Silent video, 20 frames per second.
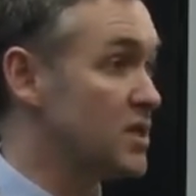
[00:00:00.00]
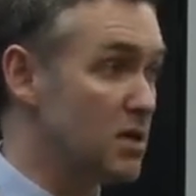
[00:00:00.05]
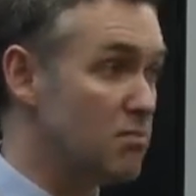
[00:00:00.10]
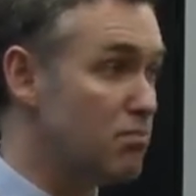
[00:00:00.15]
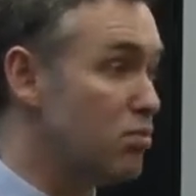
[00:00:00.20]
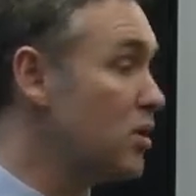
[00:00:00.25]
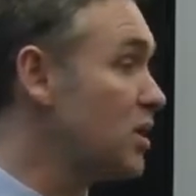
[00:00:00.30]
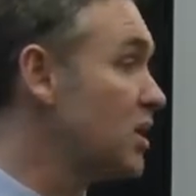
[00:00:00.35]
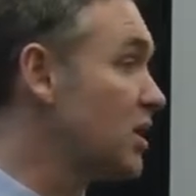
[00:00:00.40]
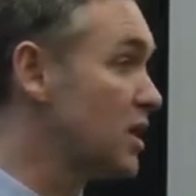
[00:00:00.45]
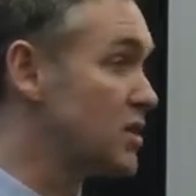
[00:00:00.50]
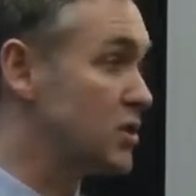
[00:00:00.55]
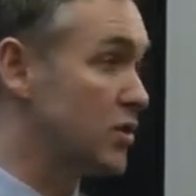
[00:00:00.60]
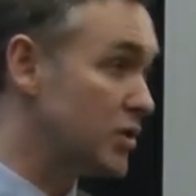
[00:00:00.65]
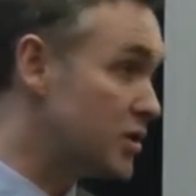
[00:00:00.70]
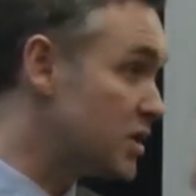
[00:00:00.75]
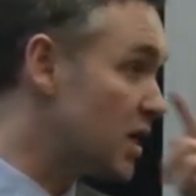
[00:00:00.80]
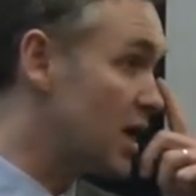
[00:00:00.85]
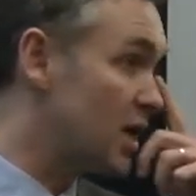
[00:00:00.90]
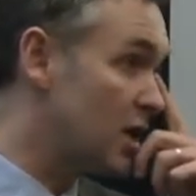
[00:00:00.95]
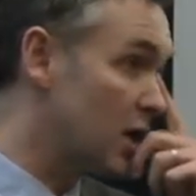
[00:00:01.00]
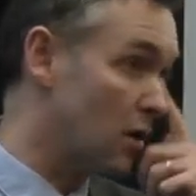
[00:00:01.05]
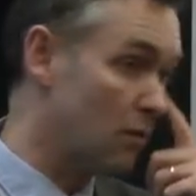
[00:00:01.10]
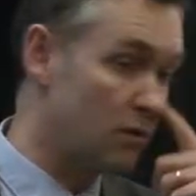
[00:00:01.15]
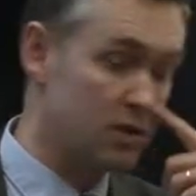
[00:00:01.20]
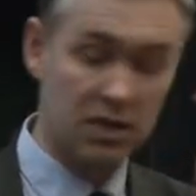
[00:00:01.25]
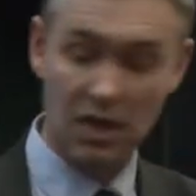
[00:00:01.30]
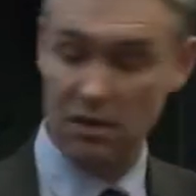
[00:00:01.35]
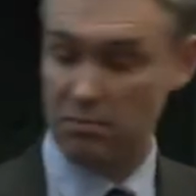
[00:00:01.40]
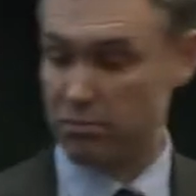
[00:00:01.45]
They bullied us on
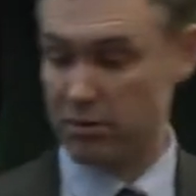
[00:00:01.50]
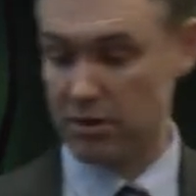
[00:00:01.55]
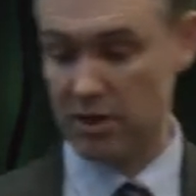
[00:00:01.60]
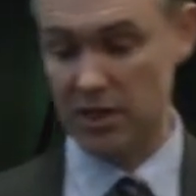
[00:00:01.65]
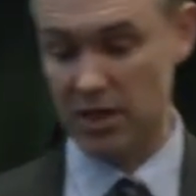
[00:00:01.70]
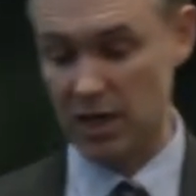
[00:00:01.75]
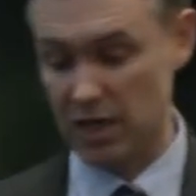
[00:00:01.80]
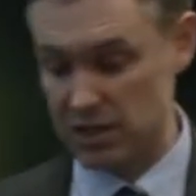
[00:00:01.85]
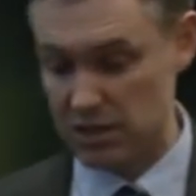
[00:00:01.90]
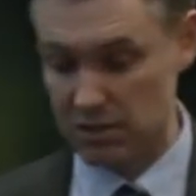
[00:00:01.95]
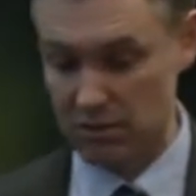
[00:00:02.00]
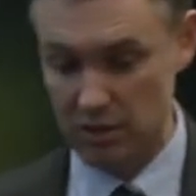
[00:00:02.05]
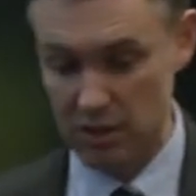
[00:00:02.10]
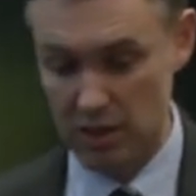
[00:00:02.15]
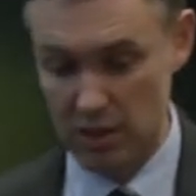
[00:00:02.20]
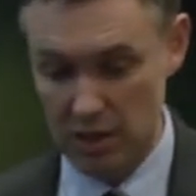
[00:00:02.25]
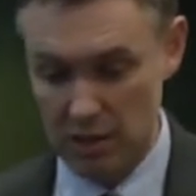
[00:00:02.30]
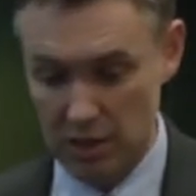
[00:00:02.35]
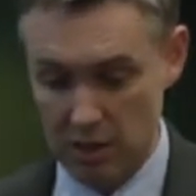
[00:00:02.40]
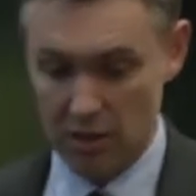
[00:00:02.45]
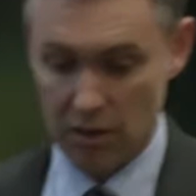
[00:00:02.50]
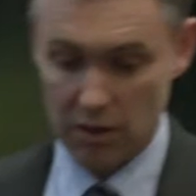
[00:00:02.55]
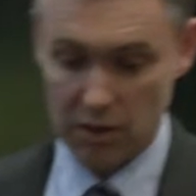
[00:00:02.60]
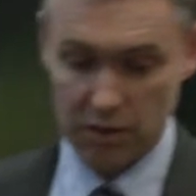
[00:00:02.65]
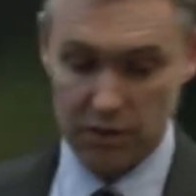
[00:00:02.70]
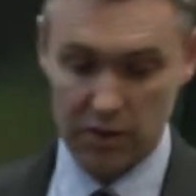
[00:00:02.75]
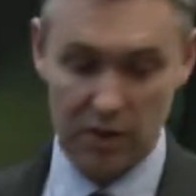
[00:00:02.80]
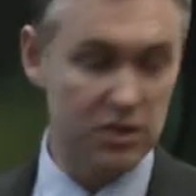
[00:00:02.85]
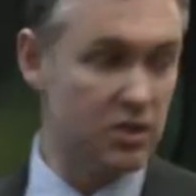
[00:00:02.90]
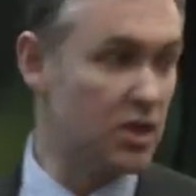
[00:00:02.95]
takeovers, they bullied us
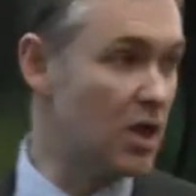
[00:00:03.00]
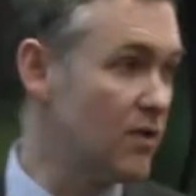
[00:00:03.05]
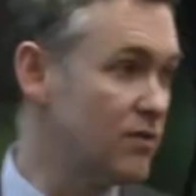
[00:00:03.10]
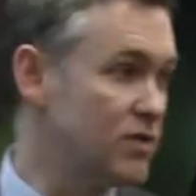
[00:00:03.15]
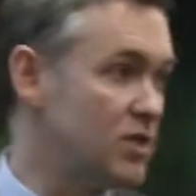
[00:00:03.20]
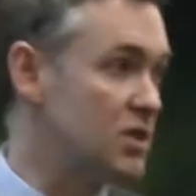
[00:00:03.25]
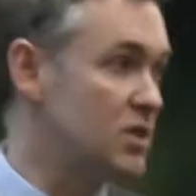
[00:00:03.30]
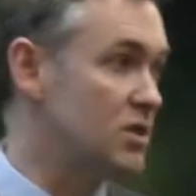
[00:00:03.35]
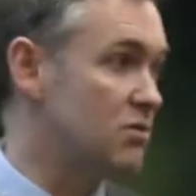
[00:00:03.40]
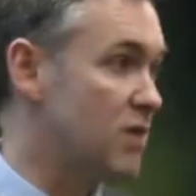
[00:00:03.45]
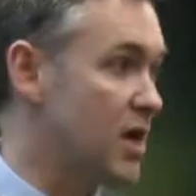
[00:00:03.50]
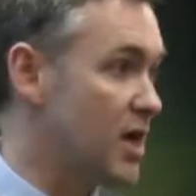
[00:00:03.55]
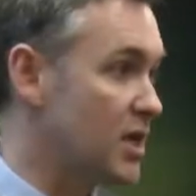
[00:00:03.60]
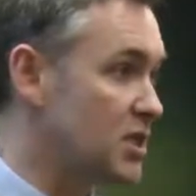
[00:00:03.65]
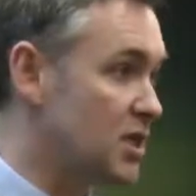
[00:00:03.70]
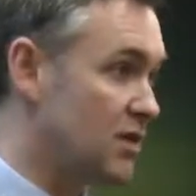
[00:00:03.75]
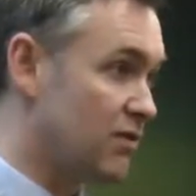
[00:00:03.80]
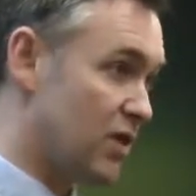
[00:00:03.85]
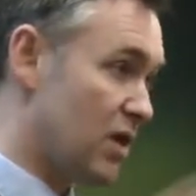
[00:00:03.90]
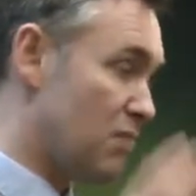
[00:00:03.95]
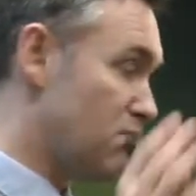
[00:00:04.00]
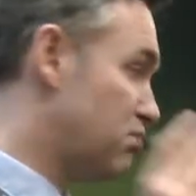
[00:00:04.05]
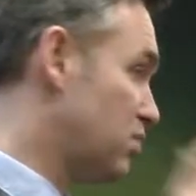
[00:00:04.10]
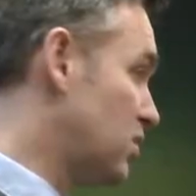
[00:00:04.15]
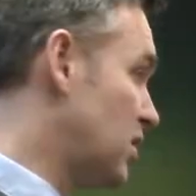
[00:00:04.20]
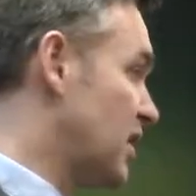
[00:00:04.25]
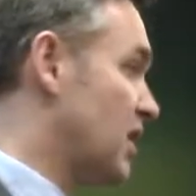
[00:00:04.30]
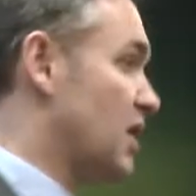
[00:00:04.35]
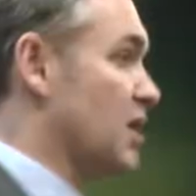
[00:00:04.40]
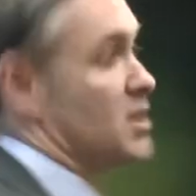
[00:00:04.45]
on the Services Directive, they're
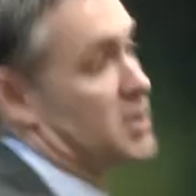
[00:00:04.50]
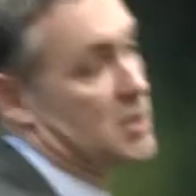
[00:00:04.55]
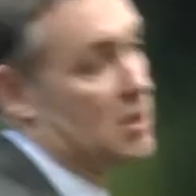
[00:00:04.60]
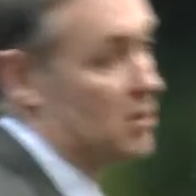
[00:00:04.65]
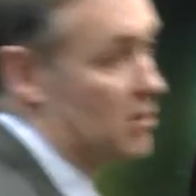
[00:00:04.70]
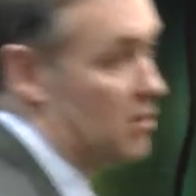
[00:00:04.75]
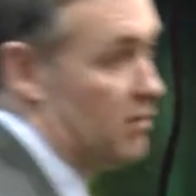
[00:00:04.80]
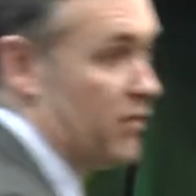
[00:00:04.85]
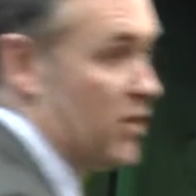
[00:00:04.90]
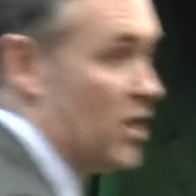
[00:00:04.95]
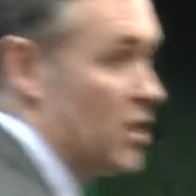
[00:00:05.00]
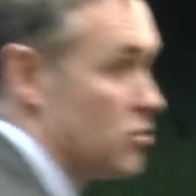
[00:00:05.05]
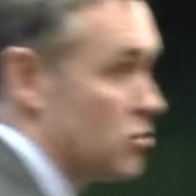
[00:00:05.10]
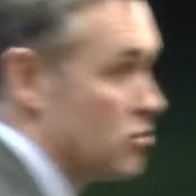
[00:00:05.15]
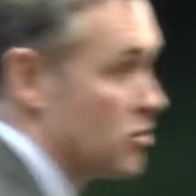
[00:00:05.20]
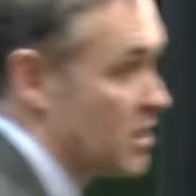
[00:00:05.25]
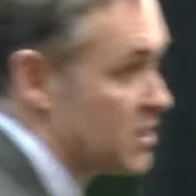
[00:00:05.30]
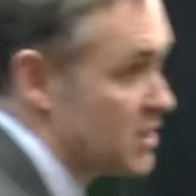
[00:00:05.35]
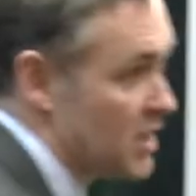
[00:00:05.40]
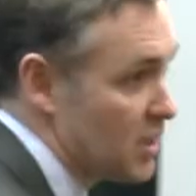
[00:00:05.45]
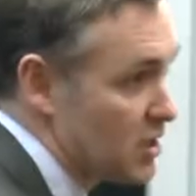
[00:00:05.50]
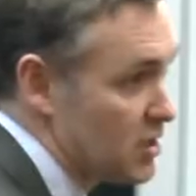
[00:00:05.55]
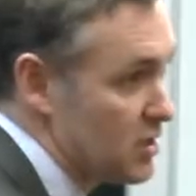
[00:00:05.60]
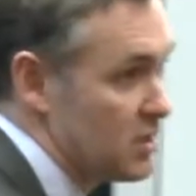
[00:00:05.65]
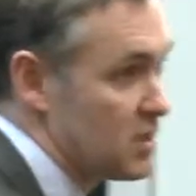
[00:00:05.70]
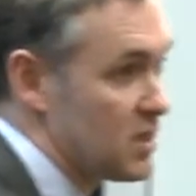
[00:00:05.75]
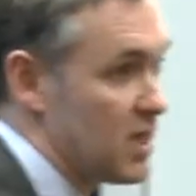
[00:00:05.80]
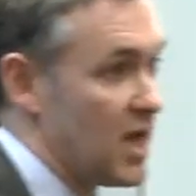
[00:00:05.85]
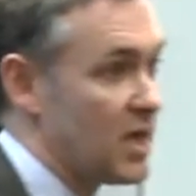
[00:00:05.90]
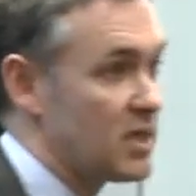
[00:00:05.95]
bullying us on the Financial
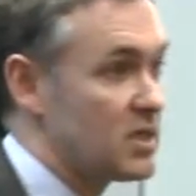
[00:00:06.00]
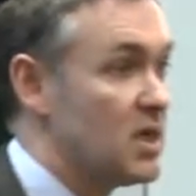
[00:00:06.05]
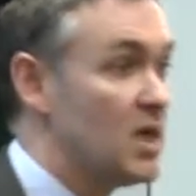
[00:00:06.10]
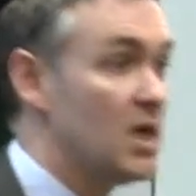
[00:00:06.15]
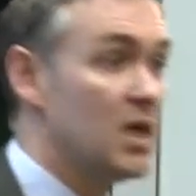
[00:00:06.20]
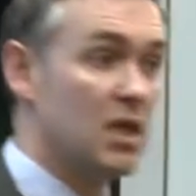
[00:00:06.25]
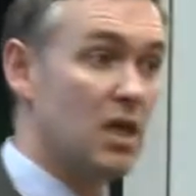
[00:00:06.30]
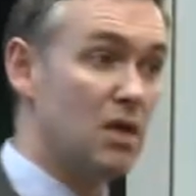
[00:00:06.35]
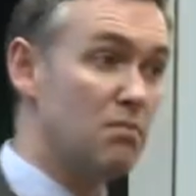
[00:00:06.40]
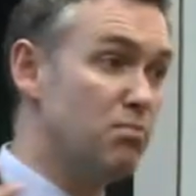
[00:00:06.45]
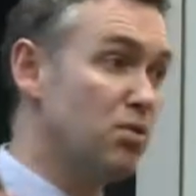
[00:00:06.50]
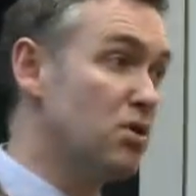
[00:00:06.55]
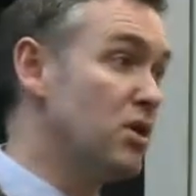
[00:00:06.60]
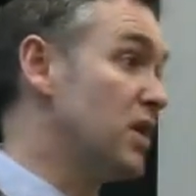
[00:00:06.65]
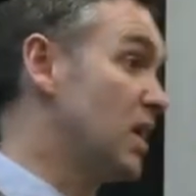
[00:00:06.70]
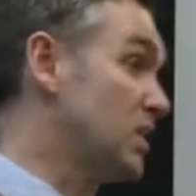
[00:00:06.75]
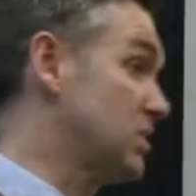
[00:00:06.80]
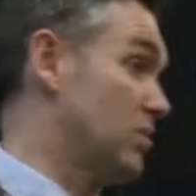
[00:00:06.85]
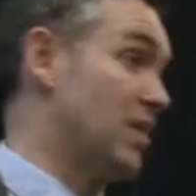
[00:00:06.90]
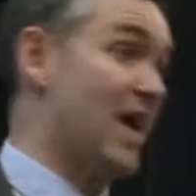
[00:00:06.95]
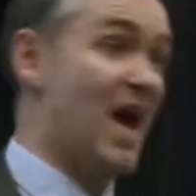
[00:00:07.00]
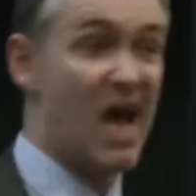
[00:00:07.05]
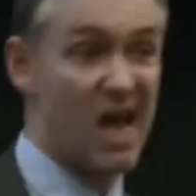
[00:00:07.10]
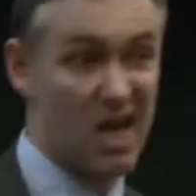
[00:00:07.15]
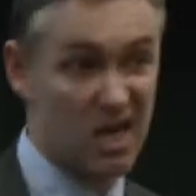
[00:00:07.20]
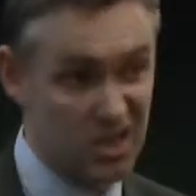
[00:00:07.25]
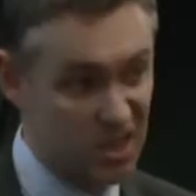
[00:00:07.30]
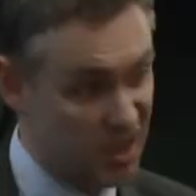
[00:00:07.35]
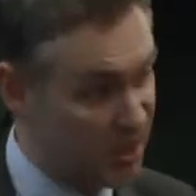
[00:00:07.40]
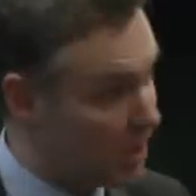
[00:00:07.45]
Transactions Tax, they bullied us on
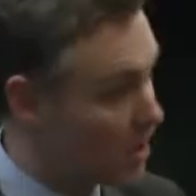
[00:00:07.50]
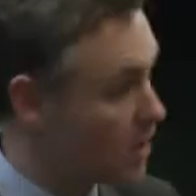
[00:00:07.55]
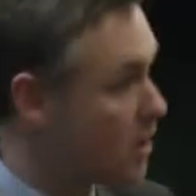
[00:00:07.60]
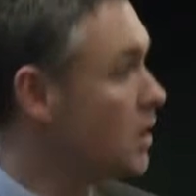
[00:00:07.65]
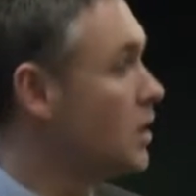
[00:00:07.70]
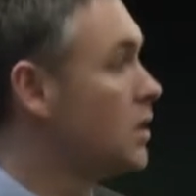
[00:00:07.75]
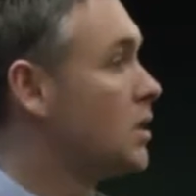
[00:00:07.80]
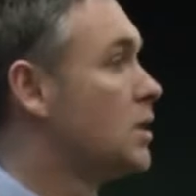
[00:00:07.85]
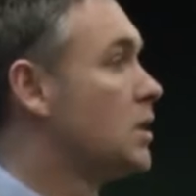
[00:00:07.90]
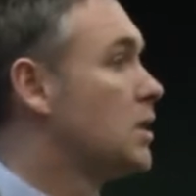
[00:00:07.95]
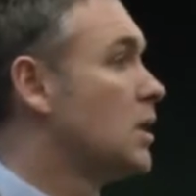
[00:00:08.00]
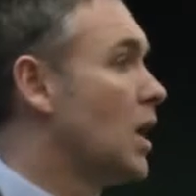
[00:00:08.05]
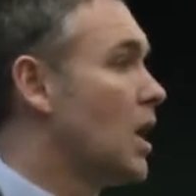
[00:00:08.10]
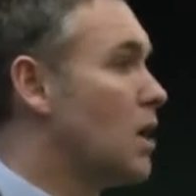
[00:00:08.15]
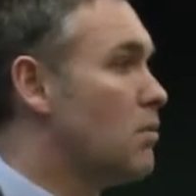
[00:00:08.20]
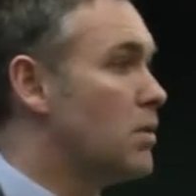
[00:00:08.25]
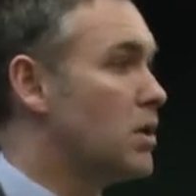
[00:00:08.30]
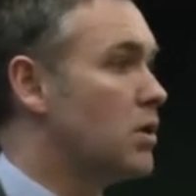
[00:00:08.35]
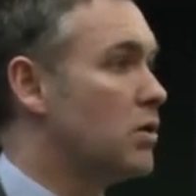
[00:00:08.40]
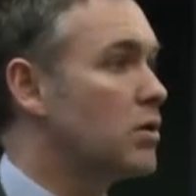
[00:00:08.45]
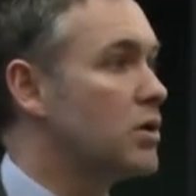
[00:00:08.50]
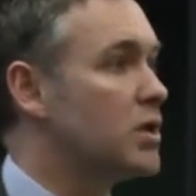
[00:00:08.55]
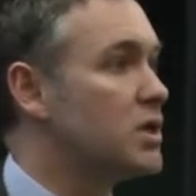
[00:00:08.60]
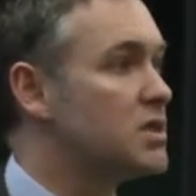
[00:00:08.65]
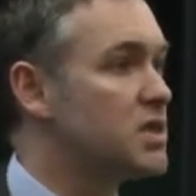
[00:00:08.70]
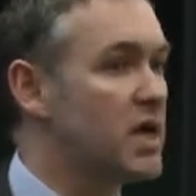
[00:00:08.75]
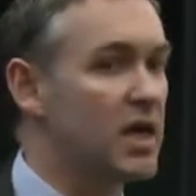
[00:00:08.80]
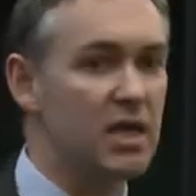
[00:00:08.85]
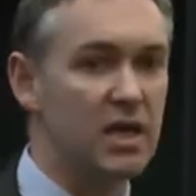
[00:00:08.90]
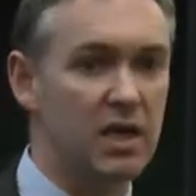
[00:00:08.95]
ACTA, and we're not going to
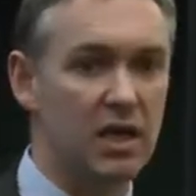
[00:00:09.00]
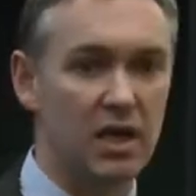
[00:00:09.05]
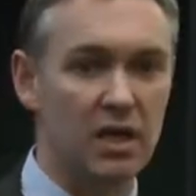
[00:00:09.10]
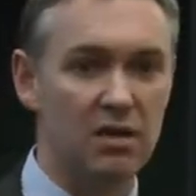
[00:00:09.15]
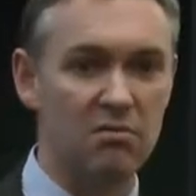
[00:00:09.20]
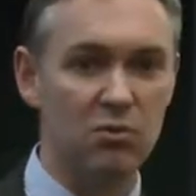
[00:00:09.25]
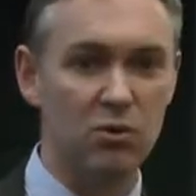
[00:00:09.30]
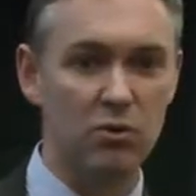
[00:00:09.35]
take it